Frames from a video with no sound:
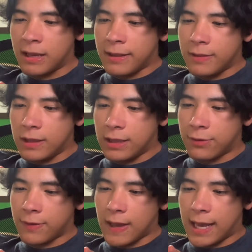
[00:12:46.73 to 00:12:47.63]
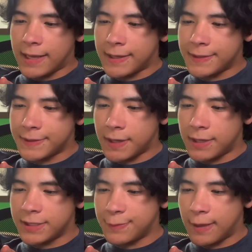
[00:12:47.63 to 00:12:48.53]
neither as
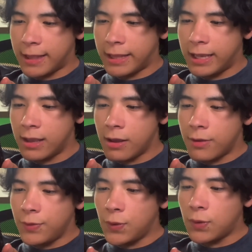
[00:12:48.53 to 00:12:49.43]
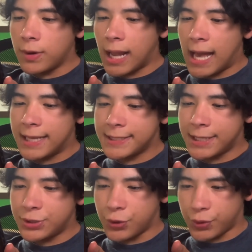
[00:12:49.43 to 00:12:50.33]
Osmanli nor as a
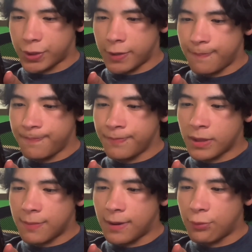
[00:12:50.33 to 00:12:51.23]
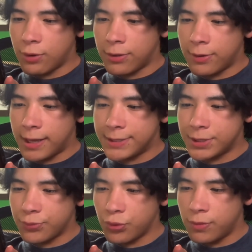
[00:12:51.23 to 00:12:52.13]
Turk, but rather as
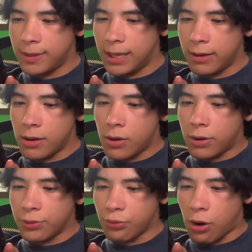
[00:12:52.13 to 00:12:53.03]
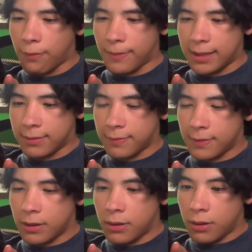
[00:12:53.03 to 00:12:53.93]
a Rumi or Roman,
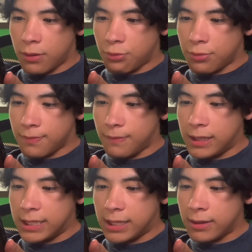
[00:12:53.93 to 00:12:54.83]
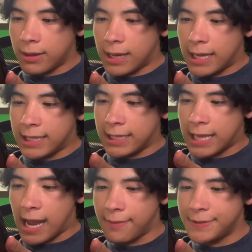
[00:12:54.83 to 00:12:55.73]
meaning an
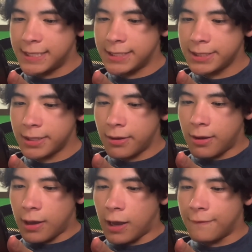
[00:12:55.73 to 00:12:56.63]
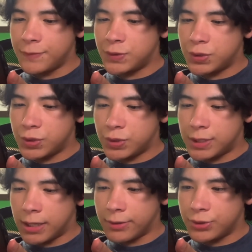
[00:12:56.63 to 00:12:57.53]
inhabitant of
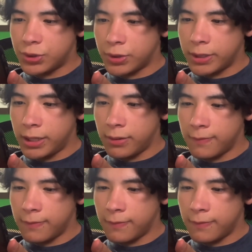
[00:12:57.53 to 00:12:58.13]
territory